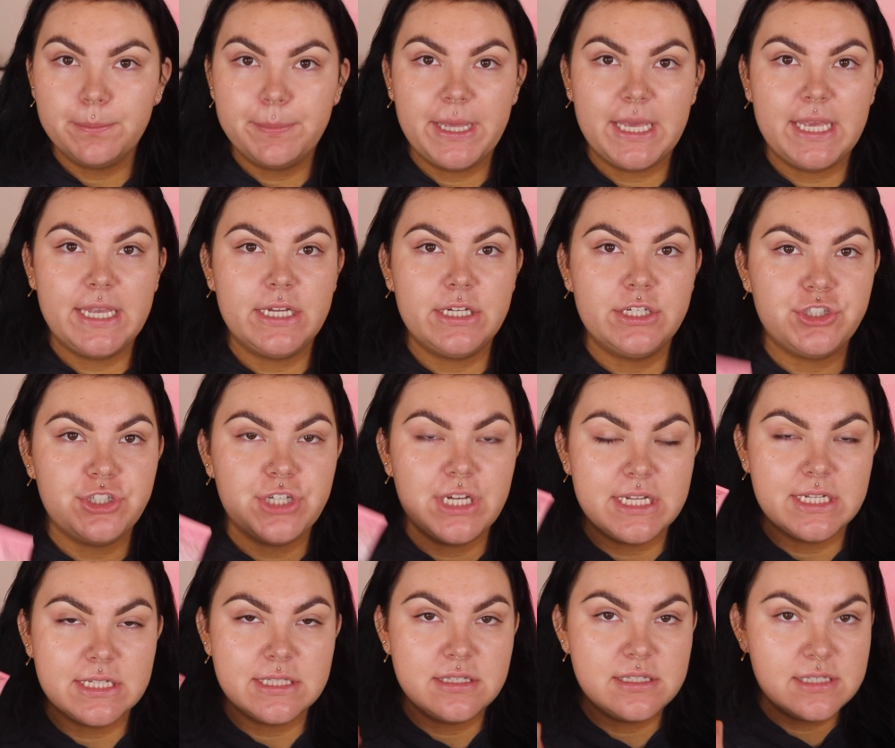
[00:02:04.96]
Beige
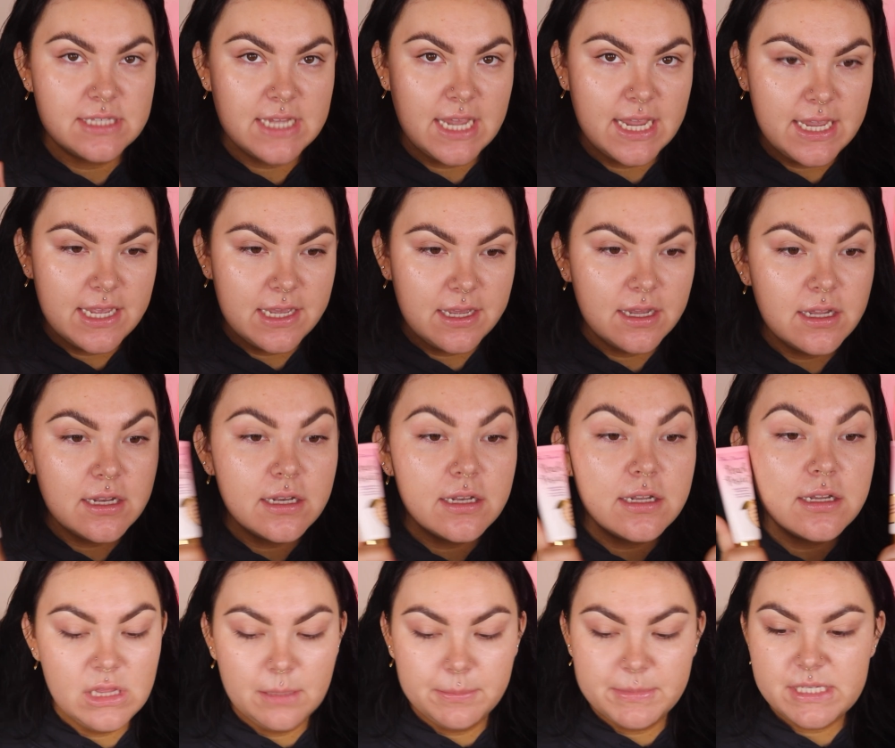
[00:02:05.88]
and Sand.
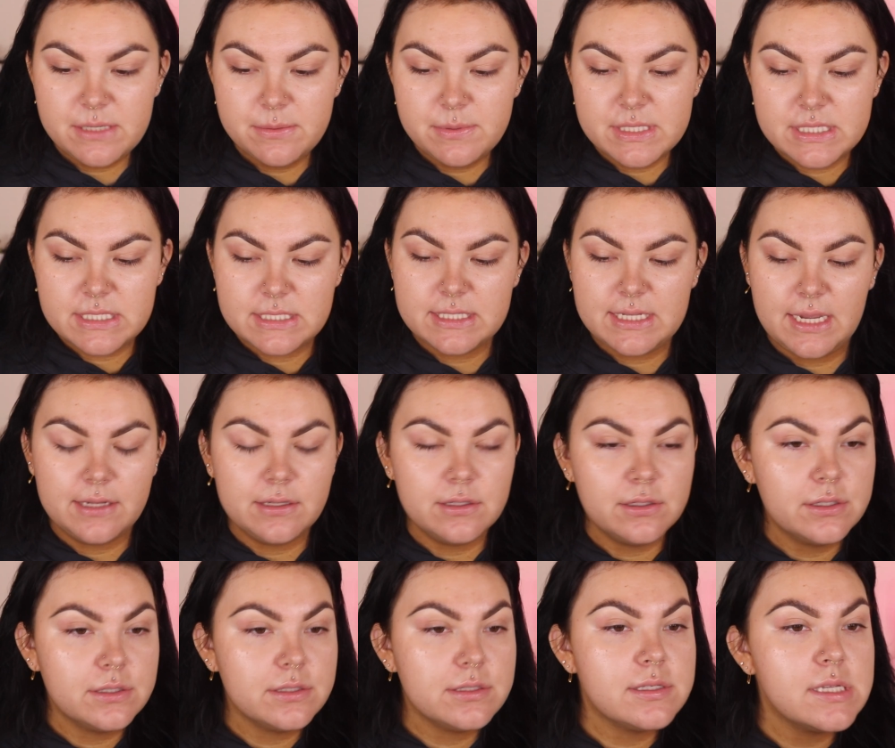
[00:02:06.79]
Let me see what Sand
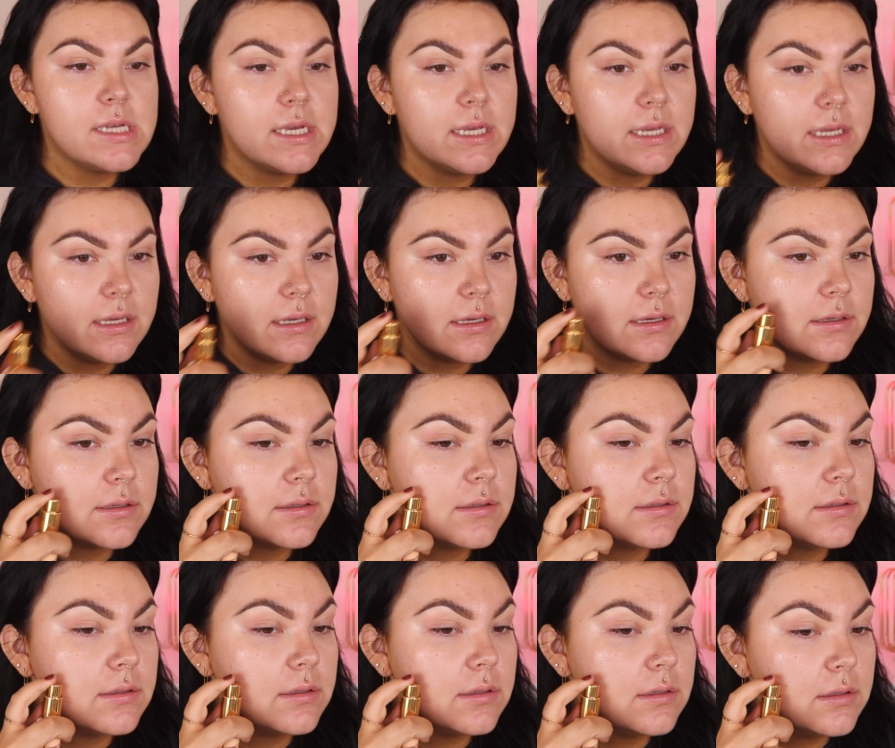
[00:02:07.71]
looks like.
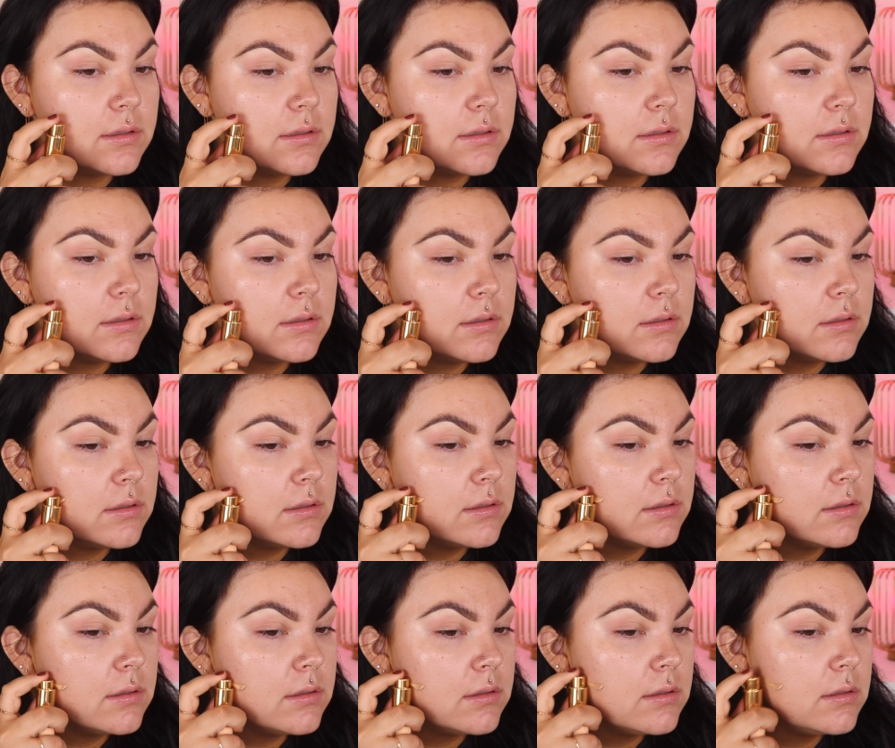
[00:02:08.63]

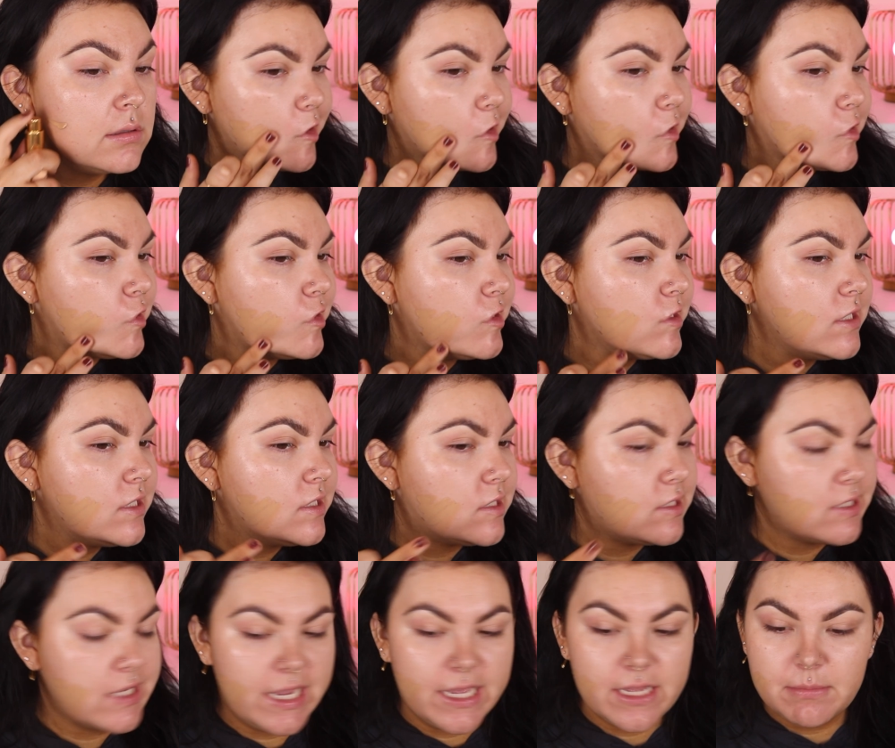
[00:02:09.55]
Actually,
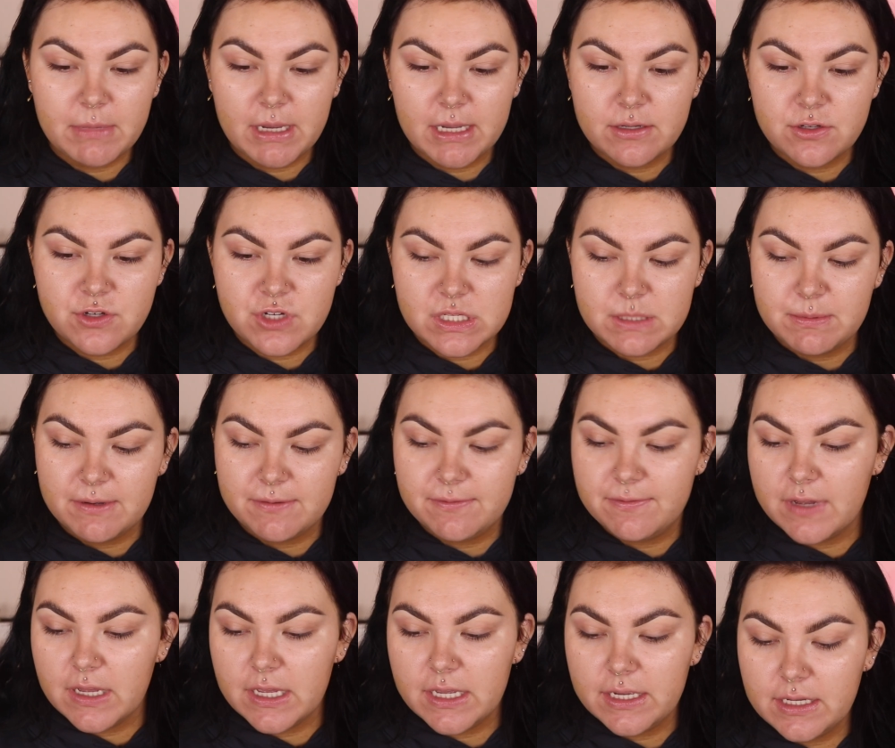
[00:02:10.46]
Sand might just be
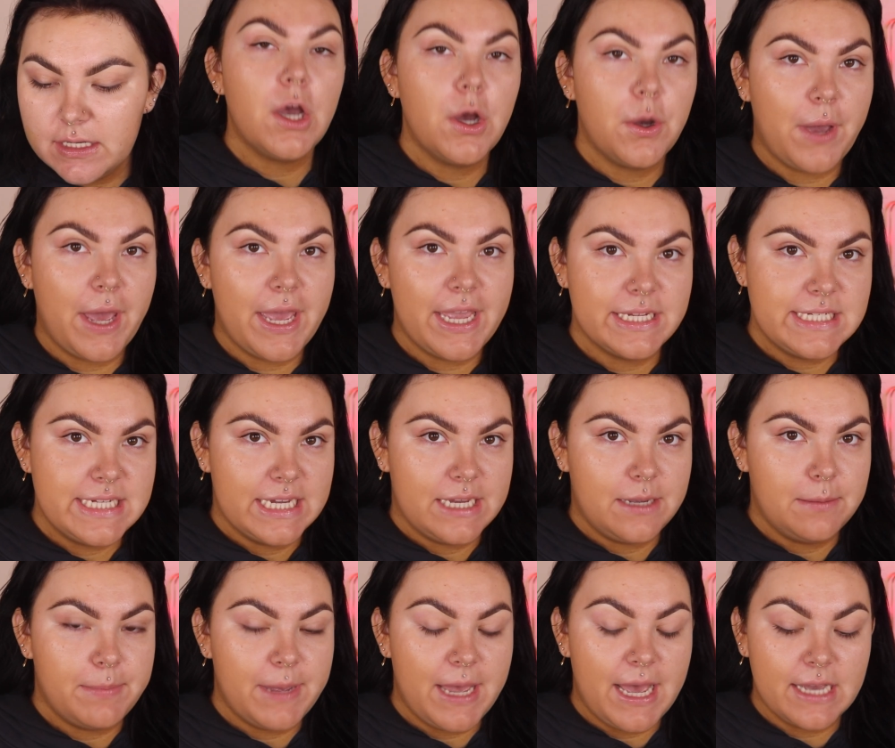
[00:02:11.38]
fine. Okay, I take
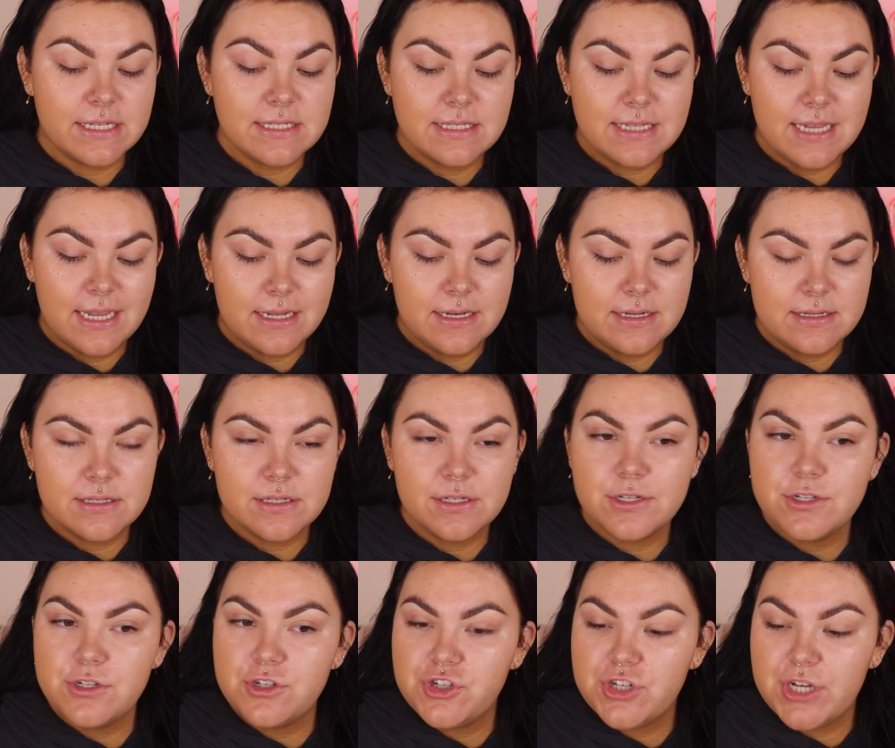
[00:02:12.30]
it back. Sand is a
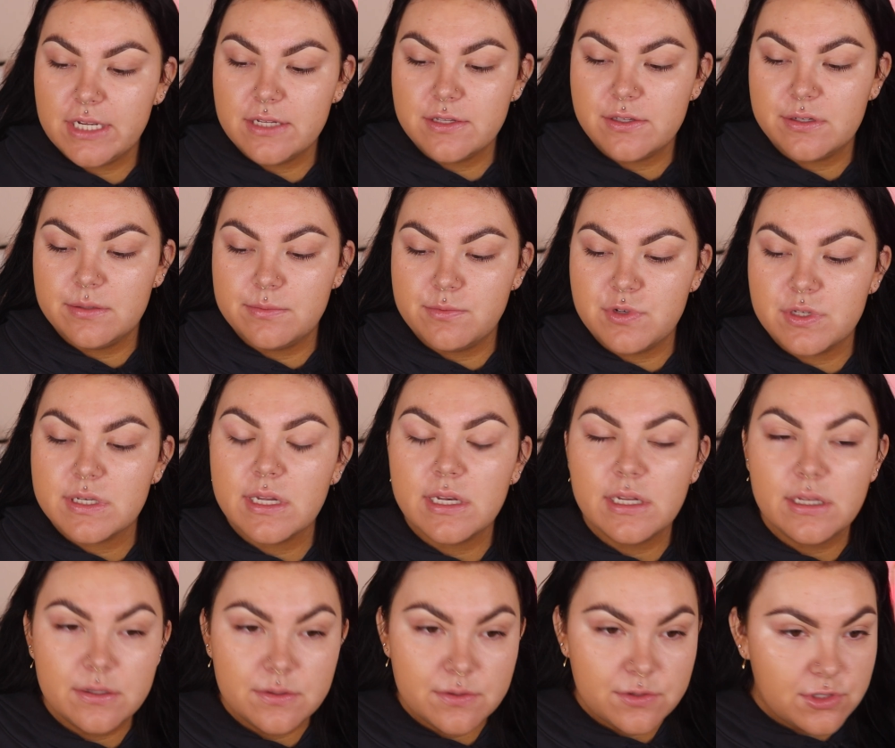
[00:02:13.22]
good shade, so I'm just going
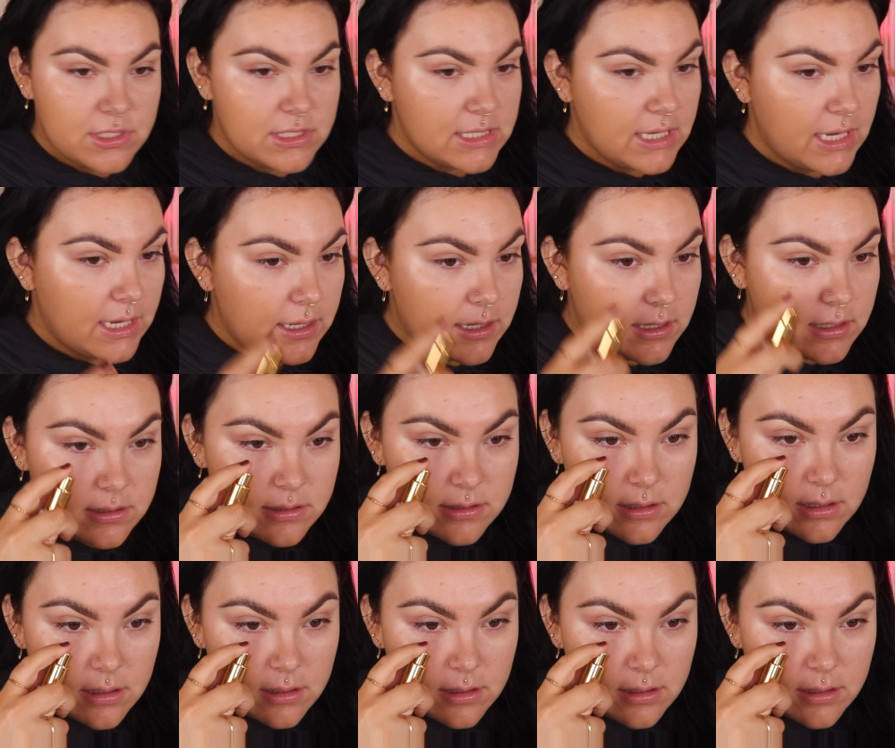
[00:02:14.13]
to use Sand.